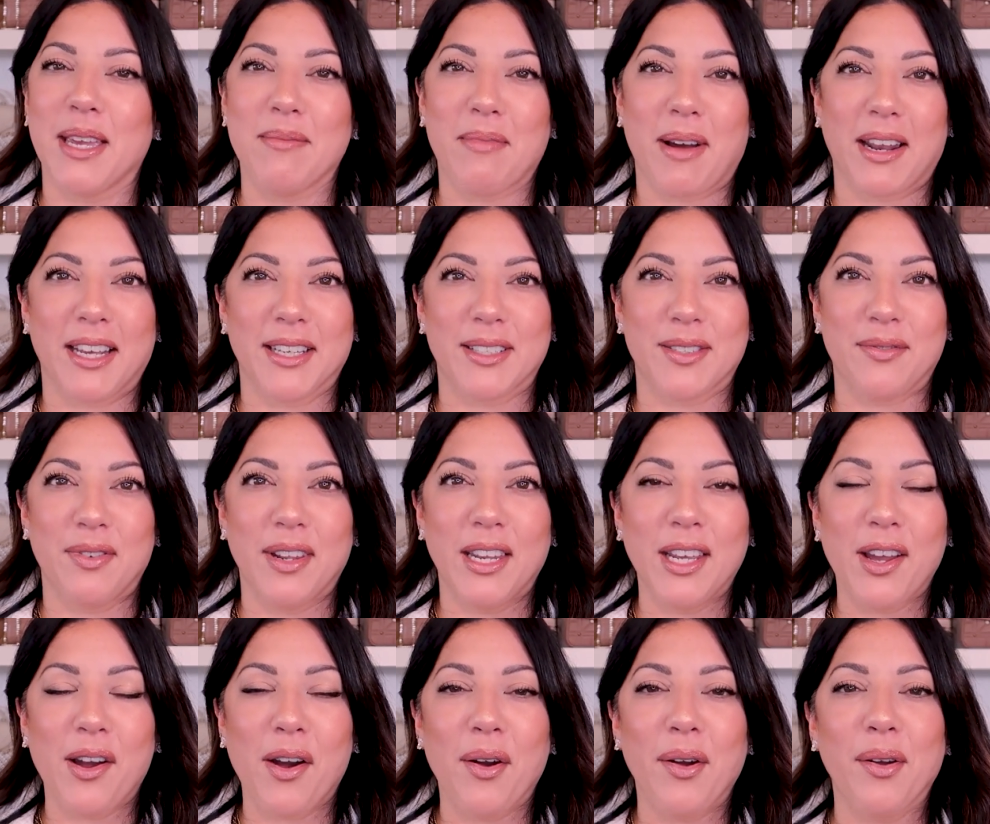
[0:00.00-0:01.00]
in my next
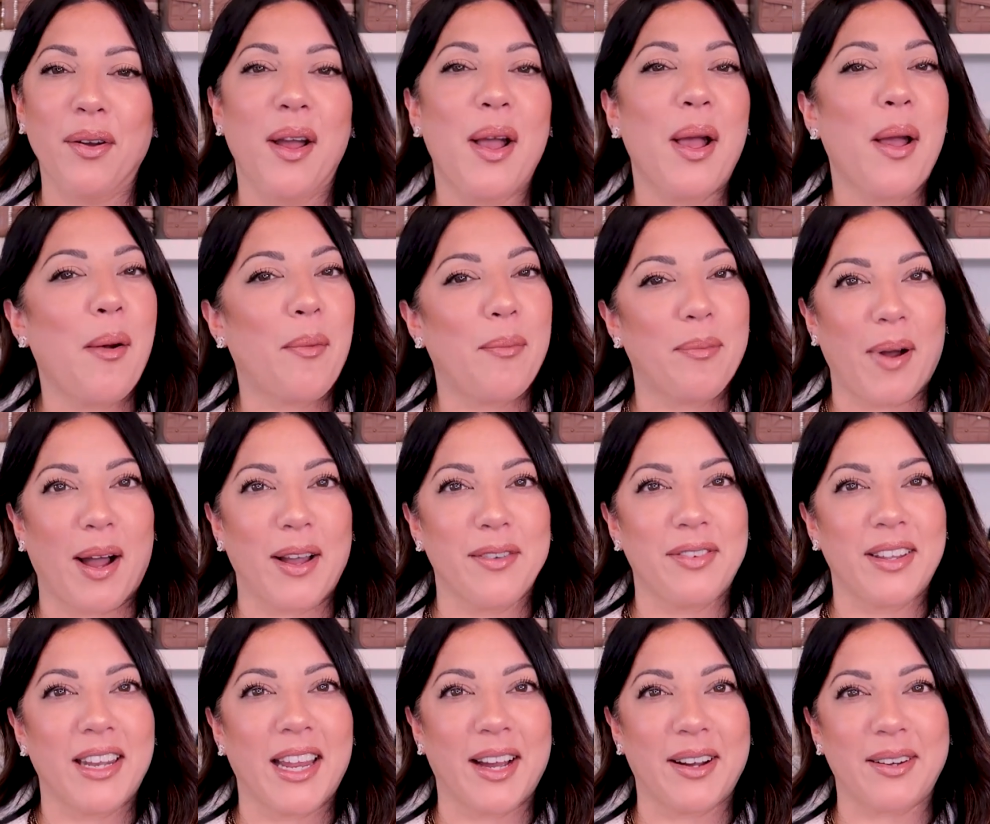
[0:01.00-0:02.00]
video. Bye
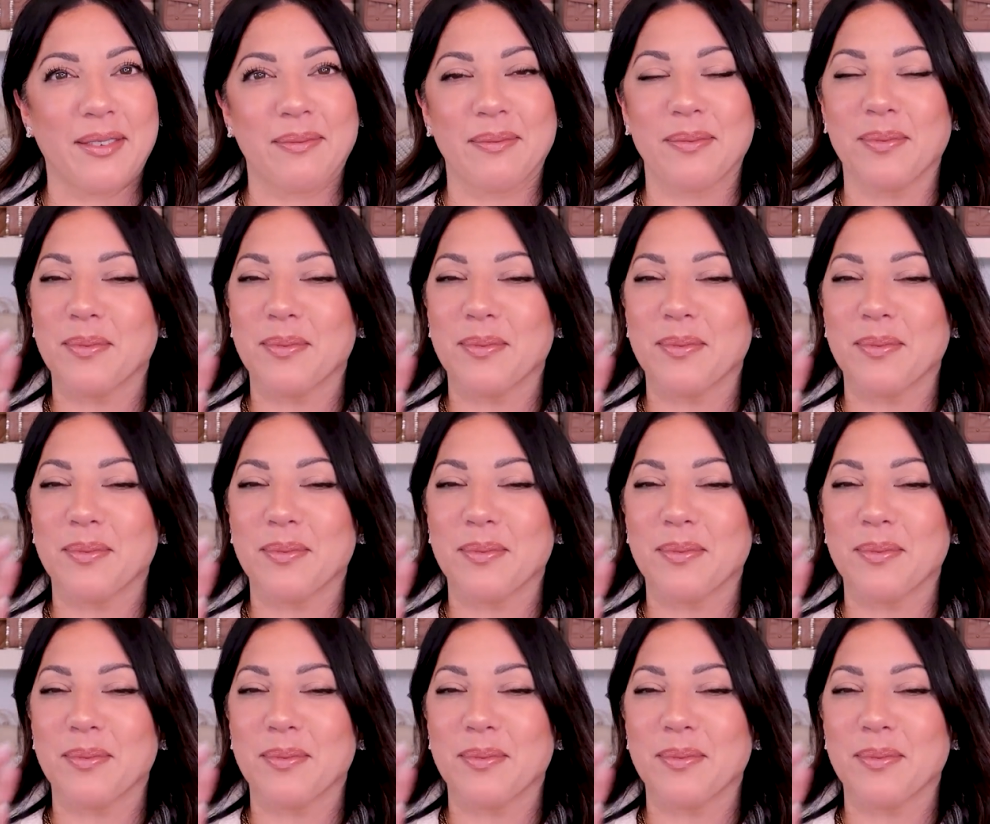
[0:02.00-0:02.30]
for now.